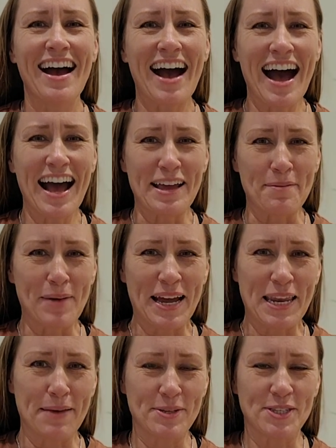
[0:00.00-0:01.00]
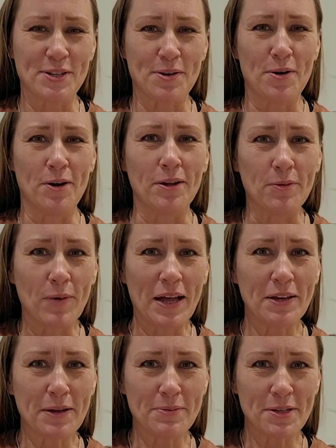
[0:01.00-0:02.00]
Hi, my name is Nicole.
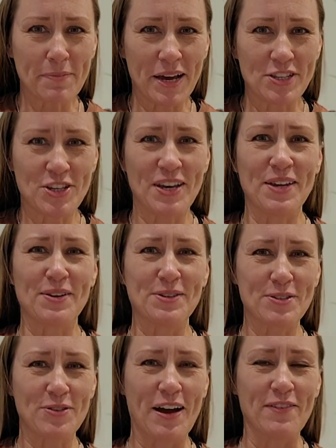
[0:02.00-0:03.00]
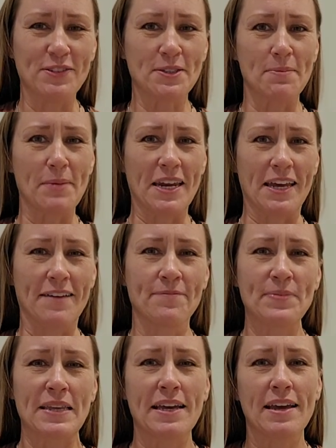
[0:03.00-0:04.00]
Welcome to my channel, Travel to Money.
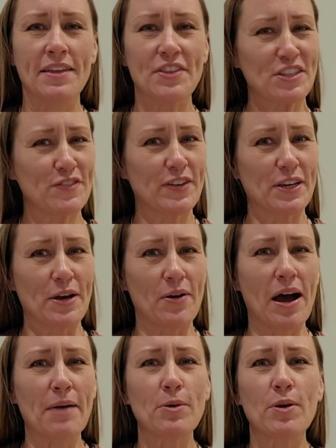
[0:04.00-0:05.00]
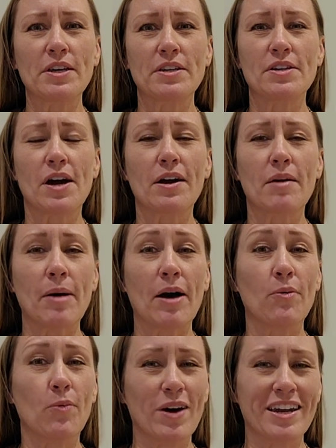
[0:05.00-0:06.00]
In this video, I'm going to talk
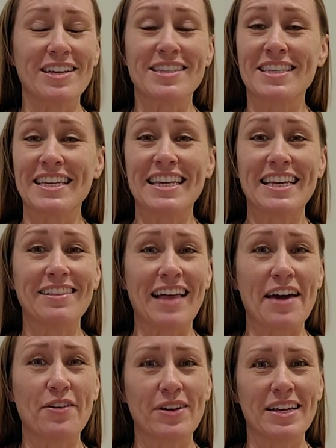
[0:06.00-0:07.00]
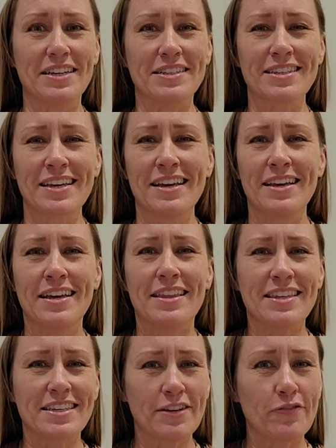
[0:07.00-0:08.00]
about what a CD ladder is,
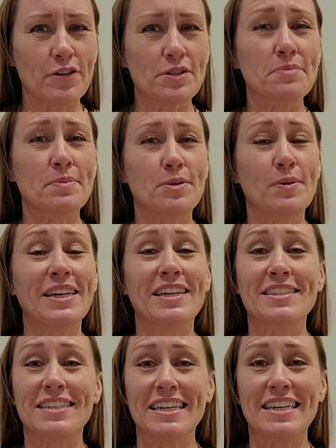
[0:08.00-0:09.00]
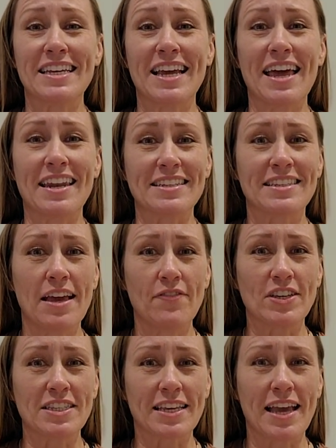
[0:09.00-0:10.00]
the difference between a CD and a
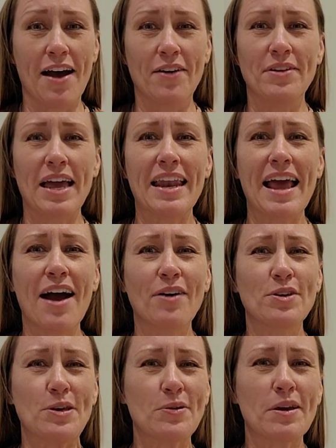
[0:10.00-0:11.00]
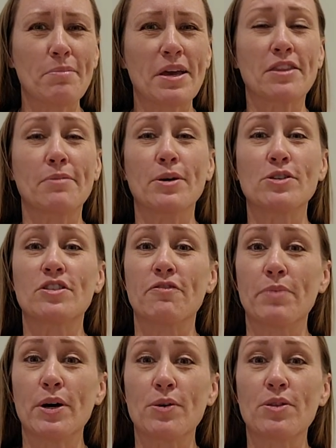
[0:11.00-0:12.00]
savings account, and how you can make the most of
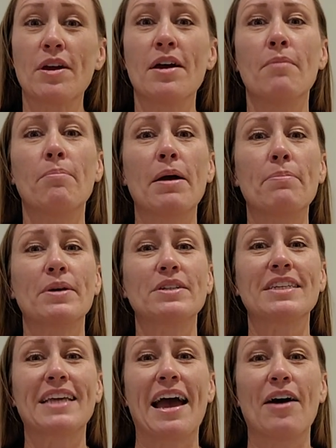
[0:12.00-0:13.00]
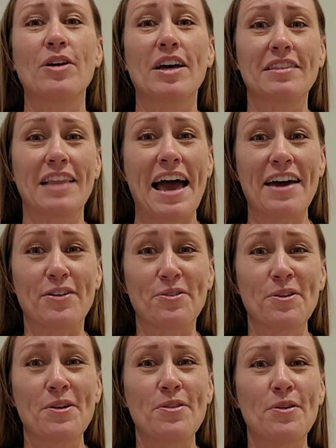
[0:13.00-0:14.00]
both by building out a
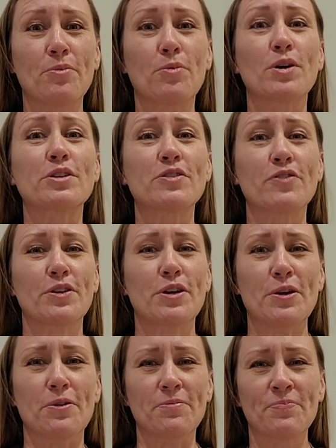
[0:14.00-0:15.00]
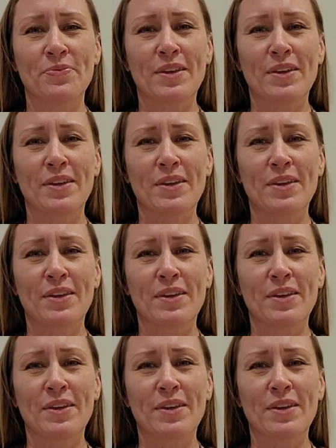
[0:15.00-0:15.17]
ladder that works for you.